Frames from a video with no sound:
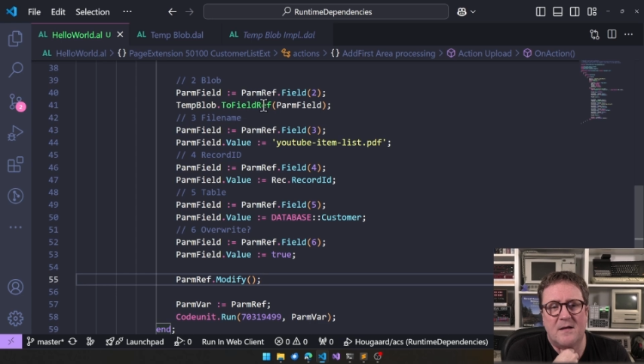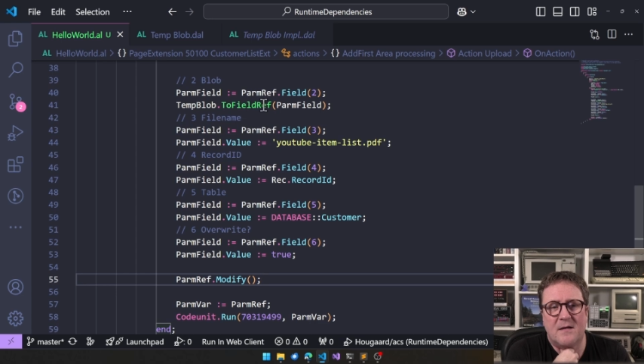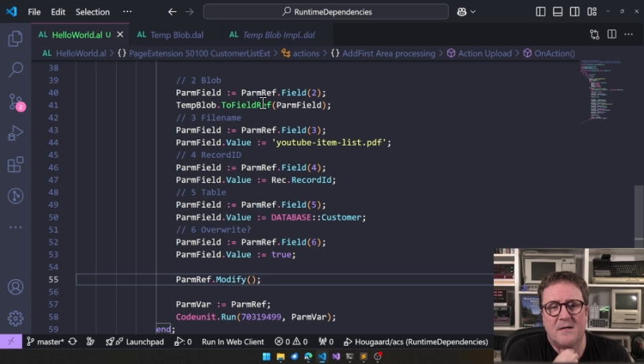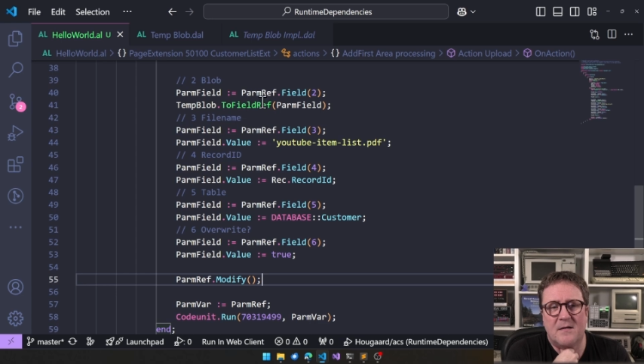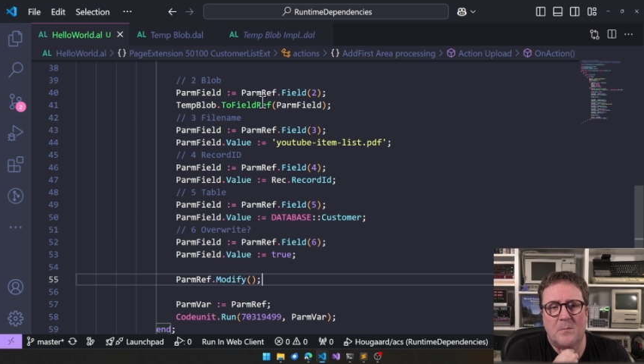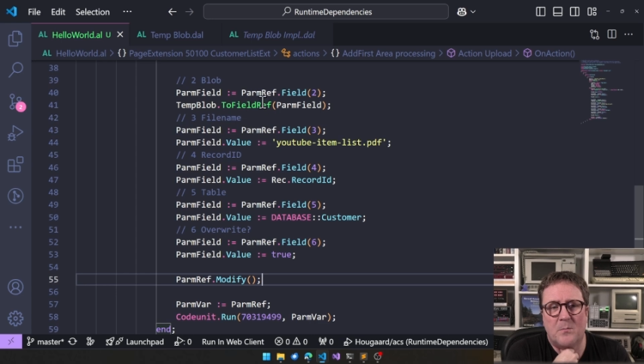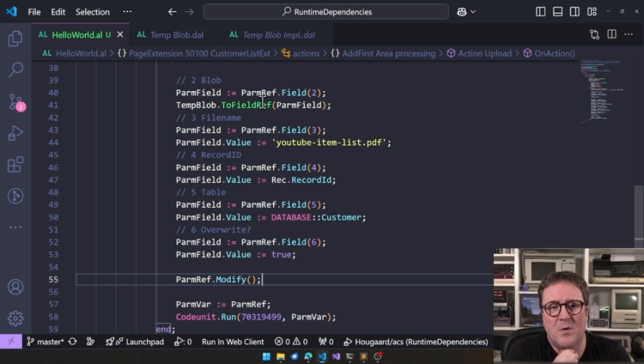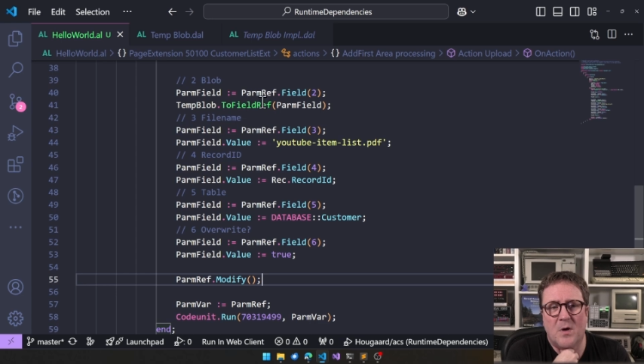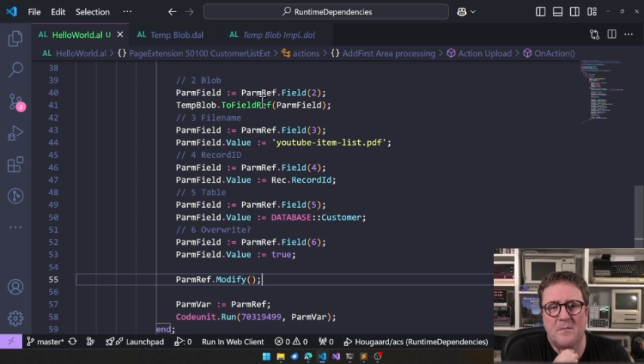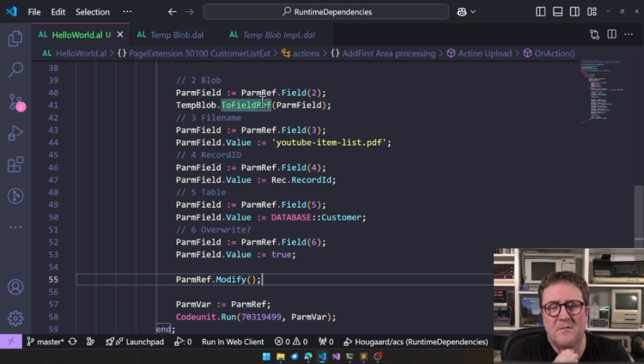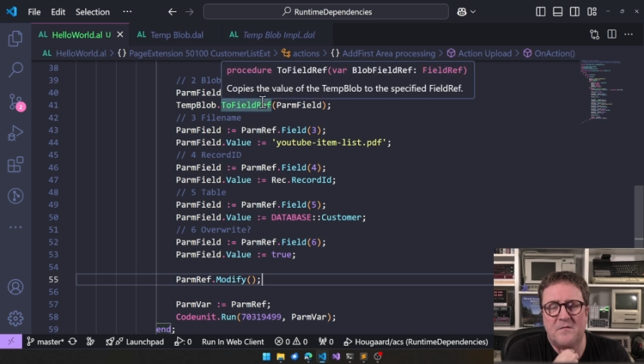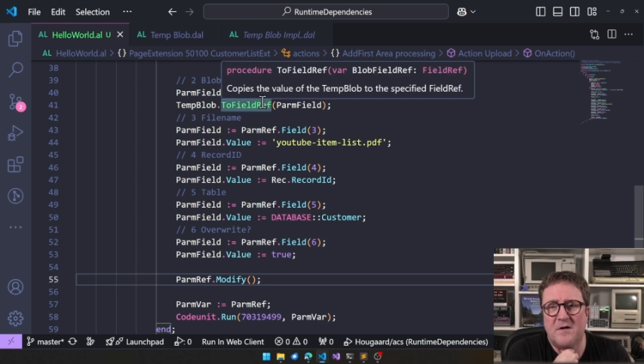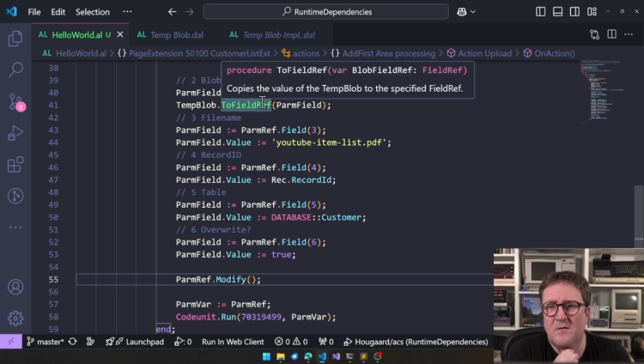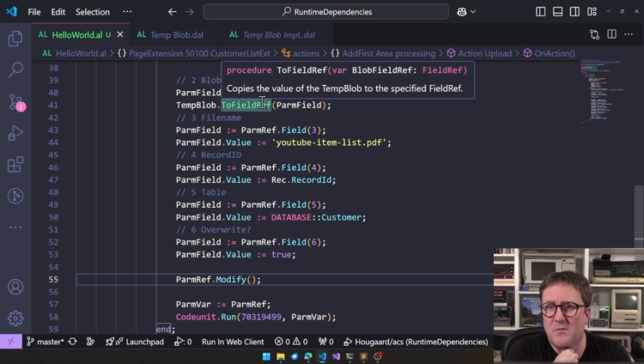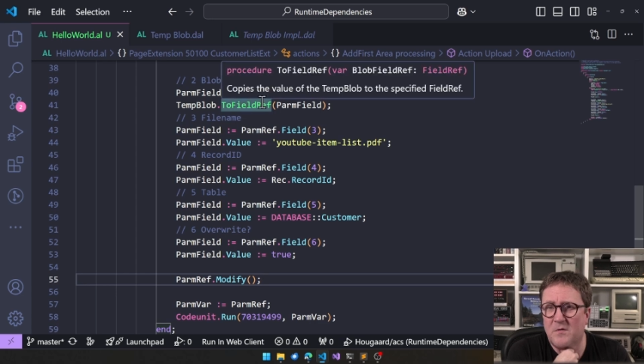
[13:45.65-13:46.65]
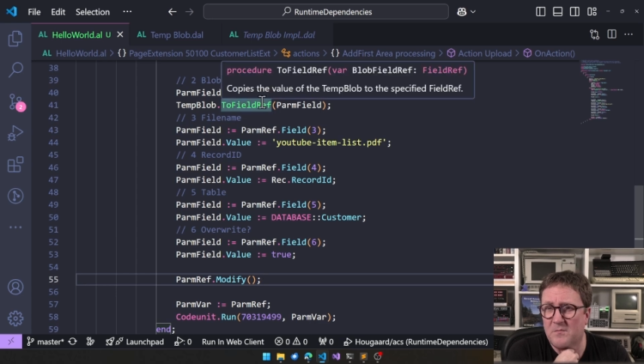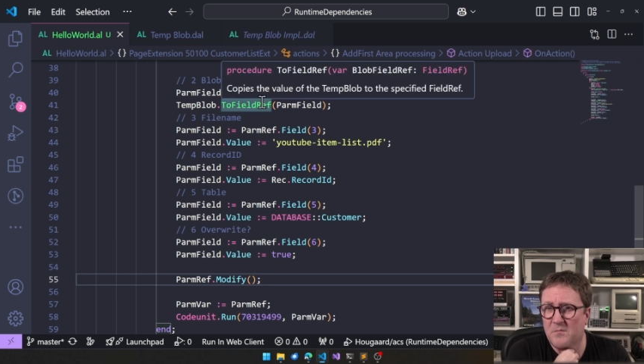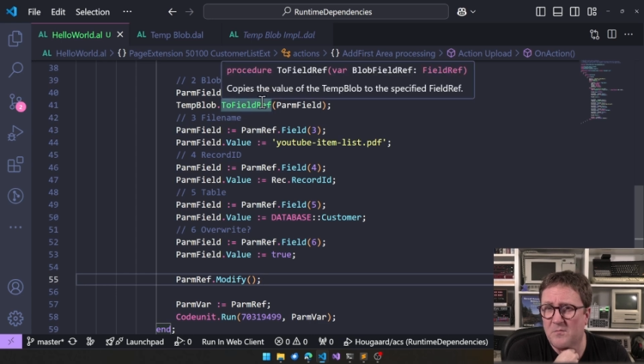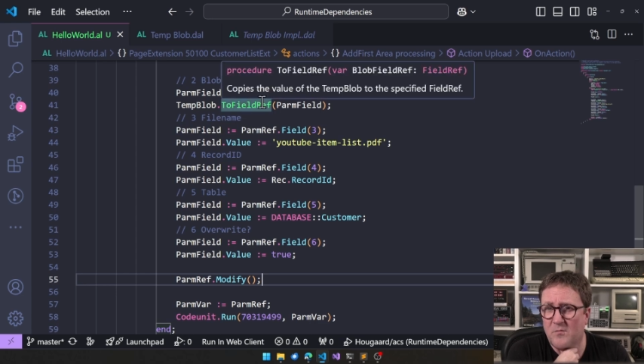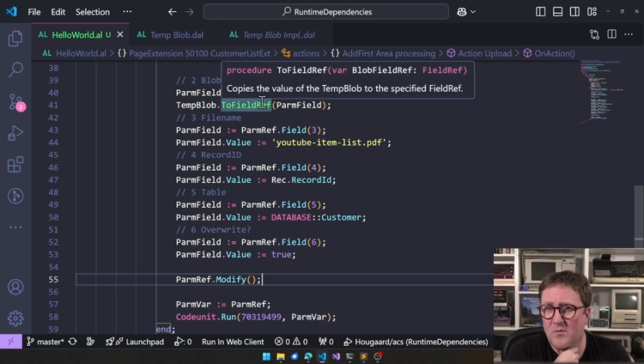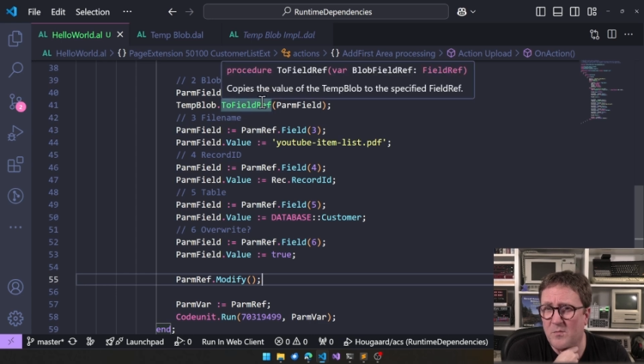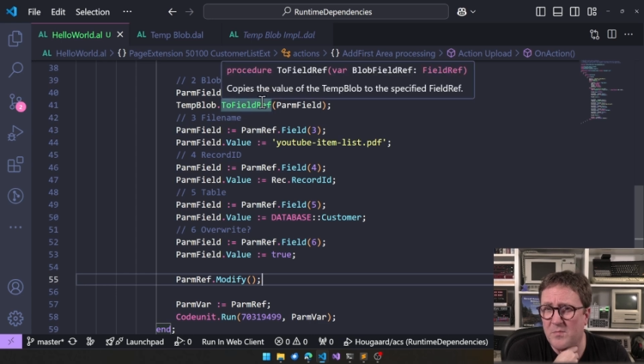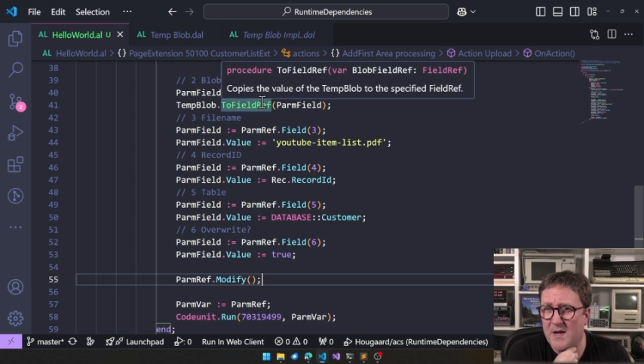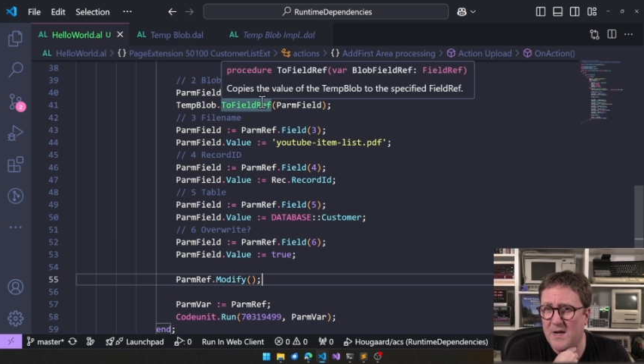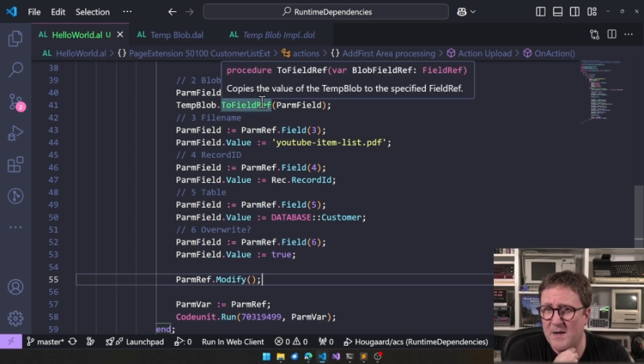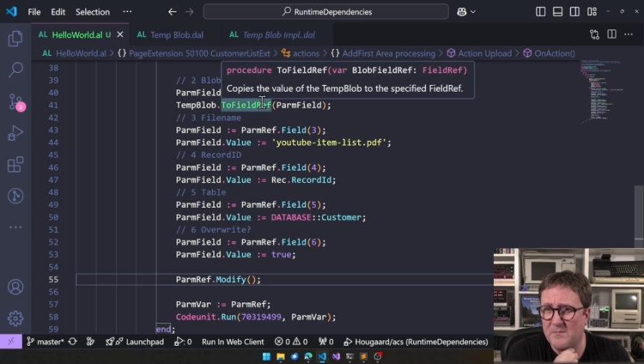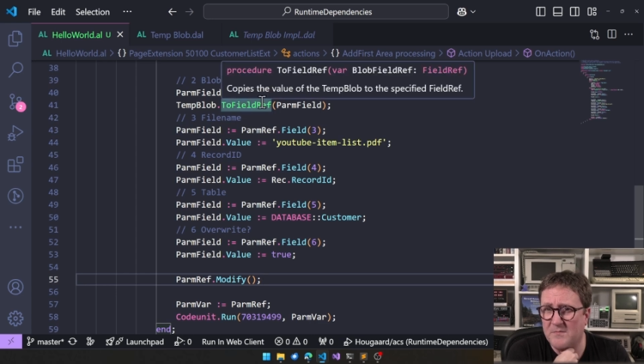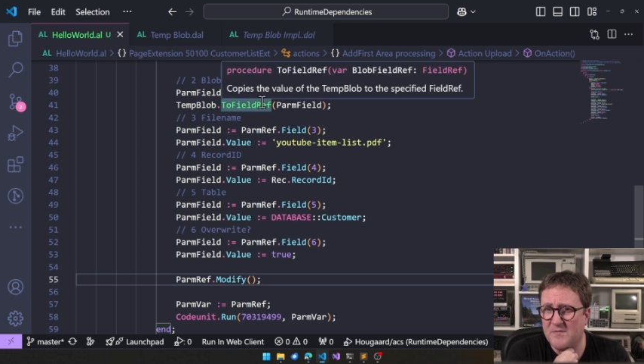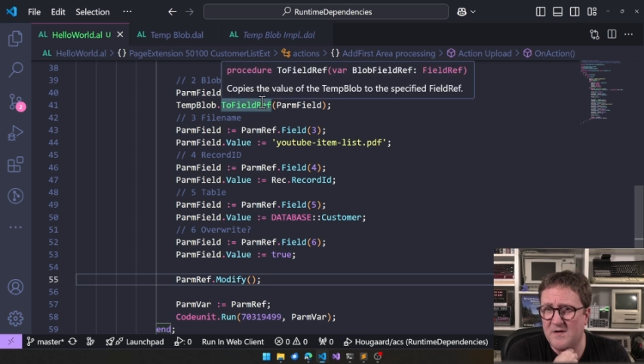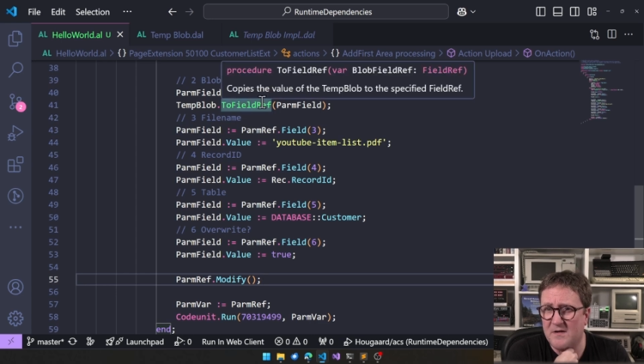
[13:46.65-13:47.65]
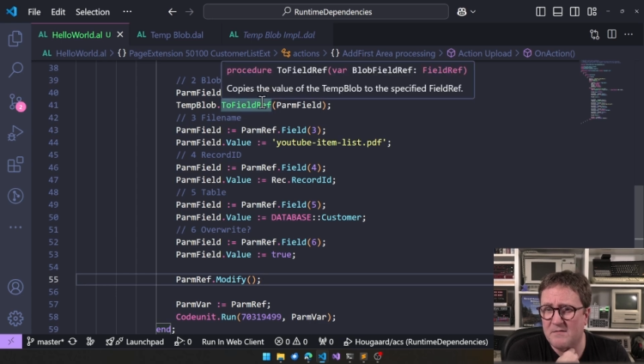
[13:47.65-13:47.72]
blob field will be empty.